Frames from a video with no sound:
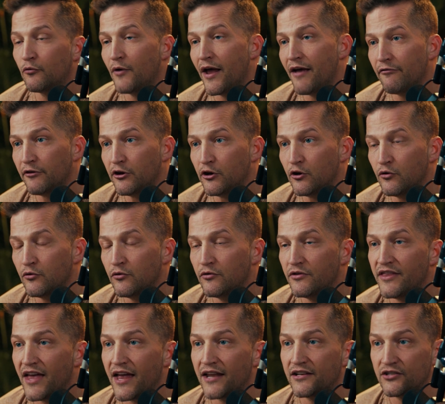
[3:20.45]
revenue
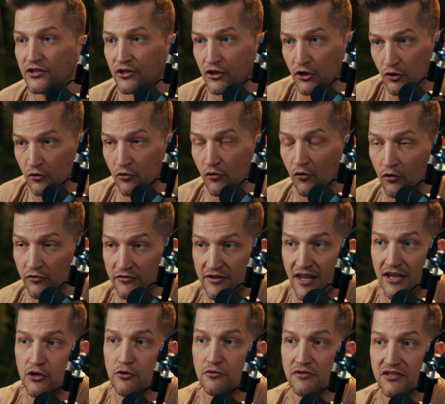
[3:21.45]
that
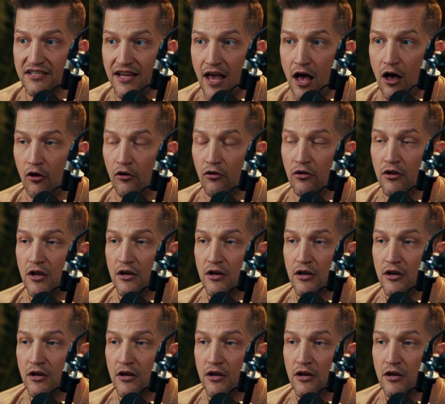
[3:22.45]
you sell,